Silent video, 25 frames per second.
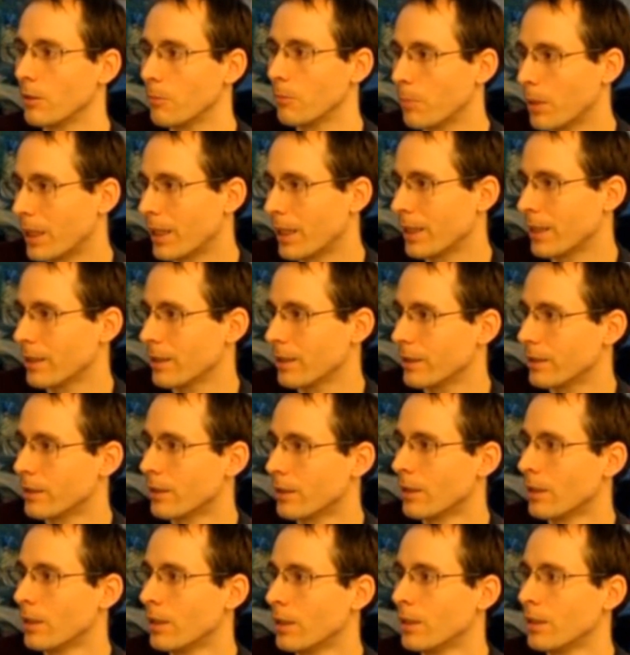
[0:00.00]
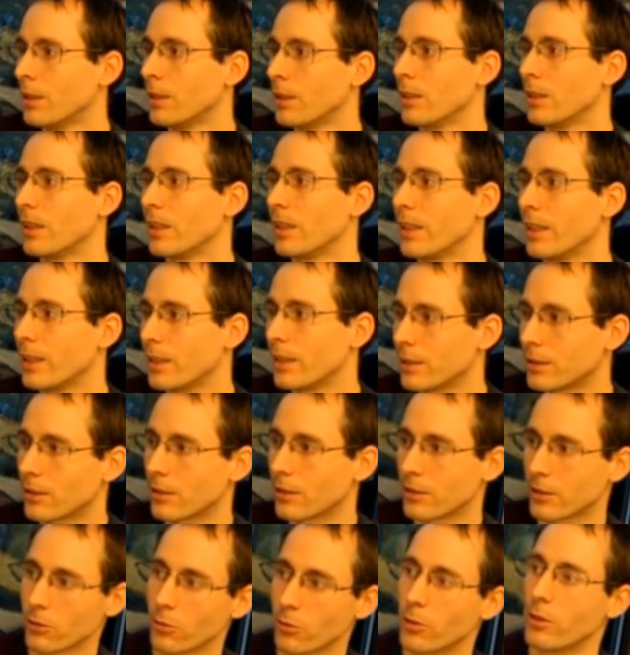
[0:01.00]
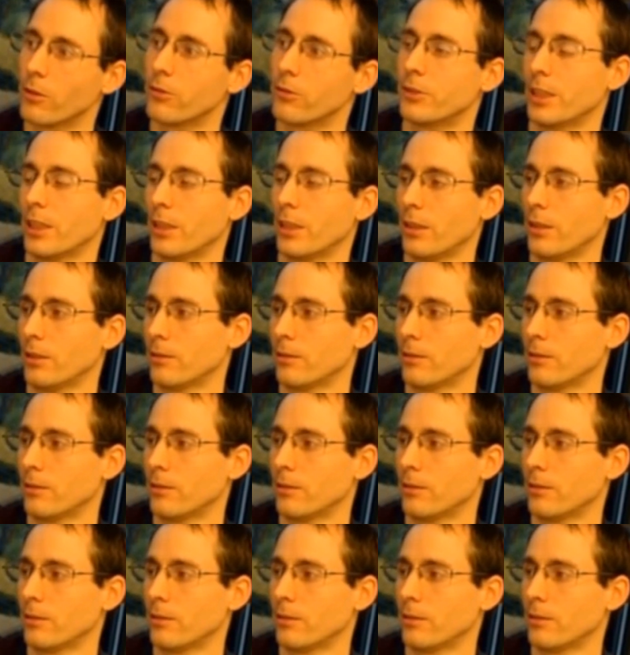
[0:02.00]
pilot in this sort of setting.